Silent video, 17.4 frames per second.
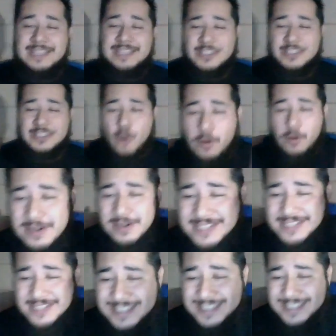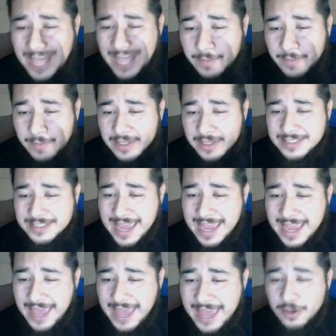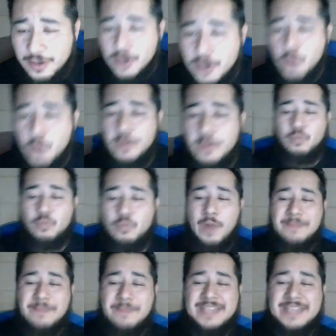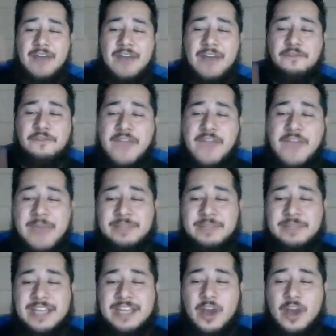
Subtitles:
Let's go over here and sub to Heather with Reptile Family.